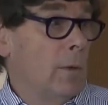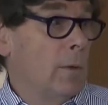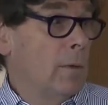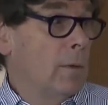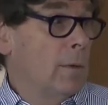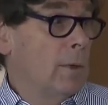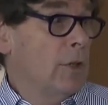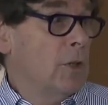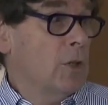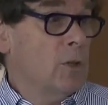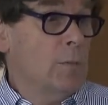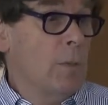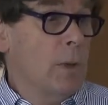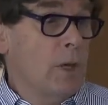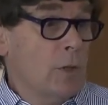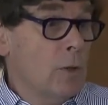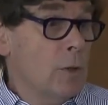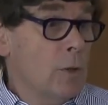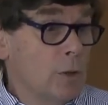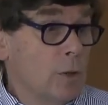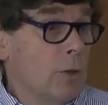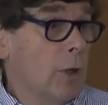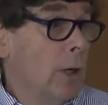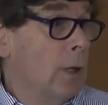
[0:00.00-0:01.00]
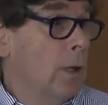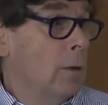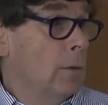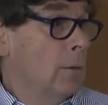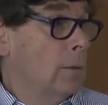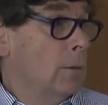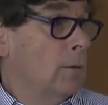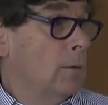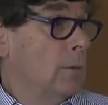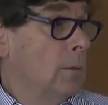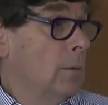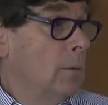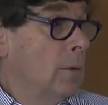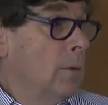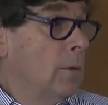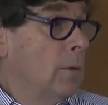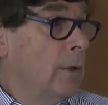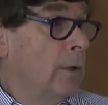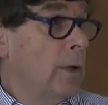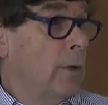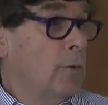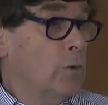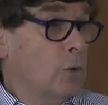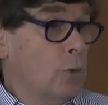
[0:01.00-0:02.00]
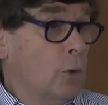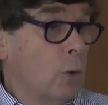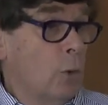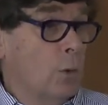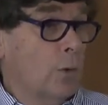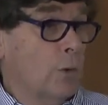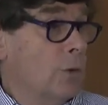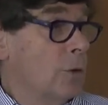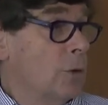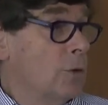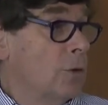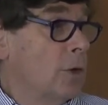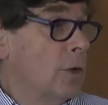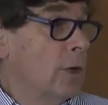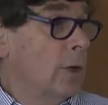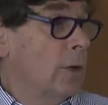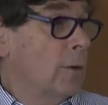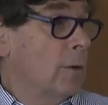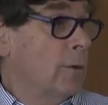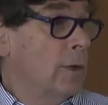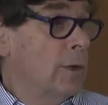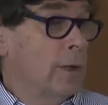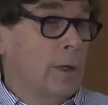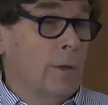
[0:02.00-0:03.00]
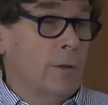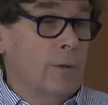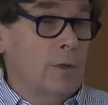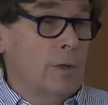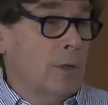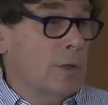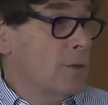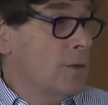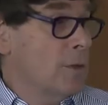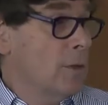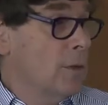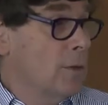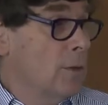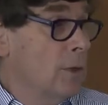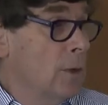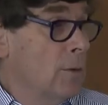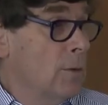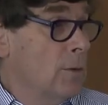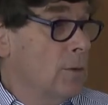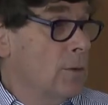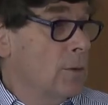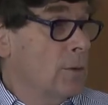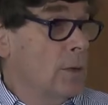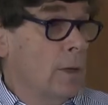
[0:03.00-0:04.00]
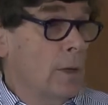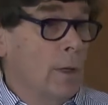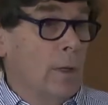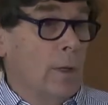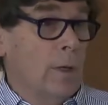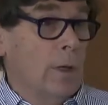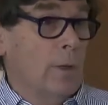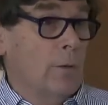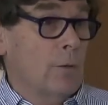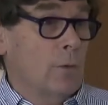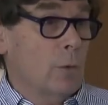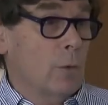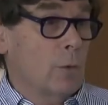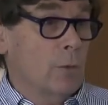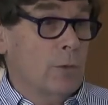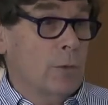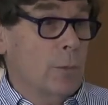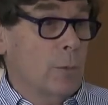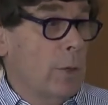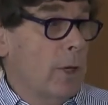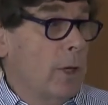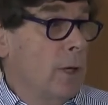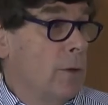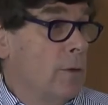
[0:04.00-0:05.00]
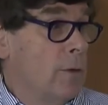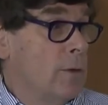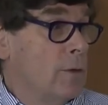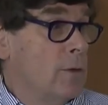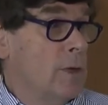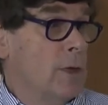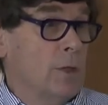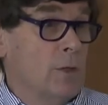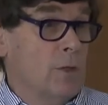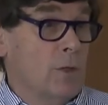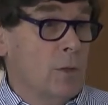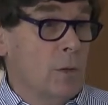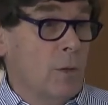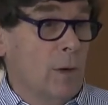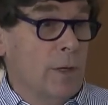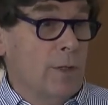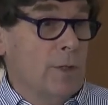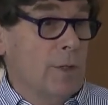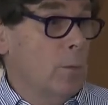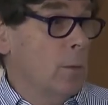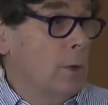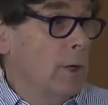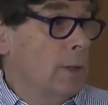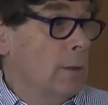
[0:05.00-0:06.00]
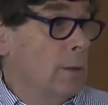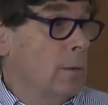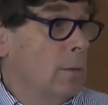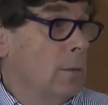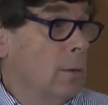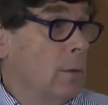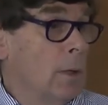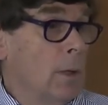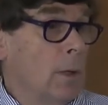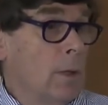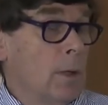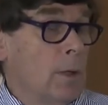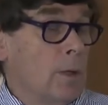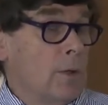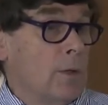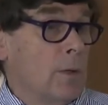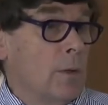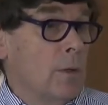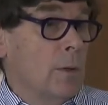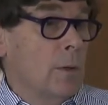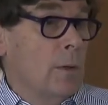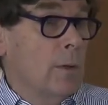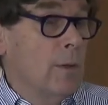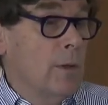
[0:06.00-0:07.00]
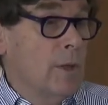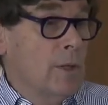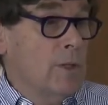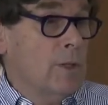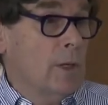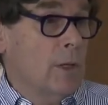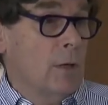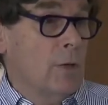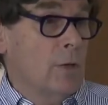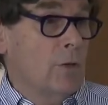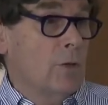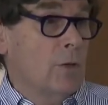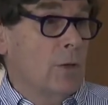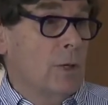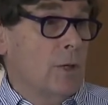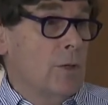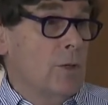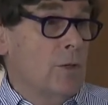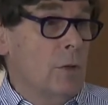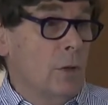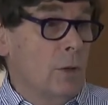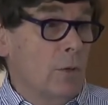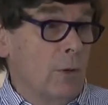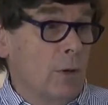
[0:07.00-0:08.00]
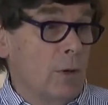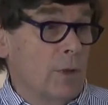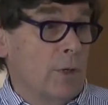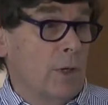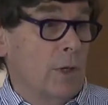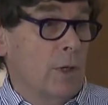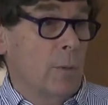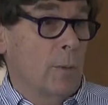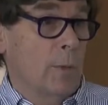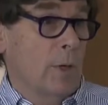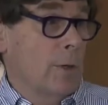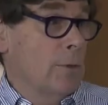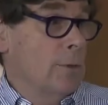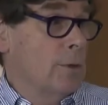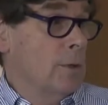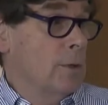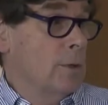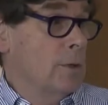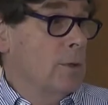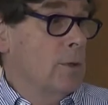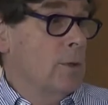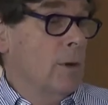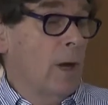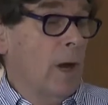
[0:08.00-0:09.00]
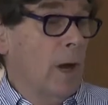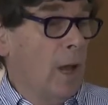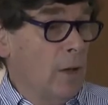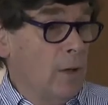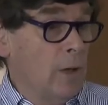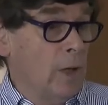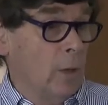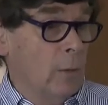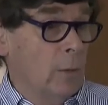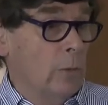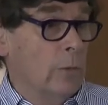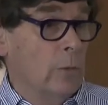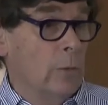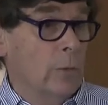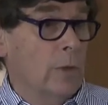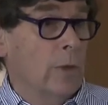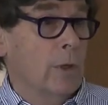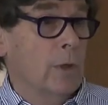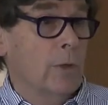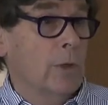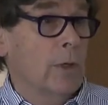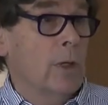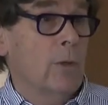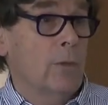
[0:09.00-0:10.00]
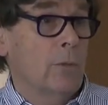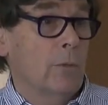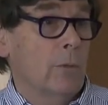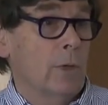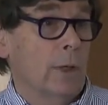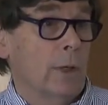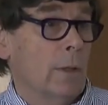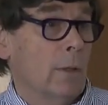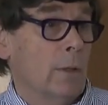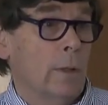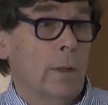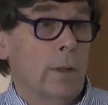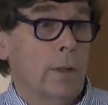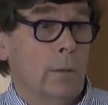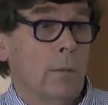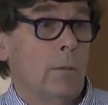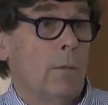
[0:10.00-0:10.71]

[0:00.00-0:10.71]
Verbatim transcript: They just measure the child. They don't talk to the child, they don't adjust the dose, they don't talk to the parents, they just do height and weight. So this country is neurotic about it to an unhelpful degree, frankly.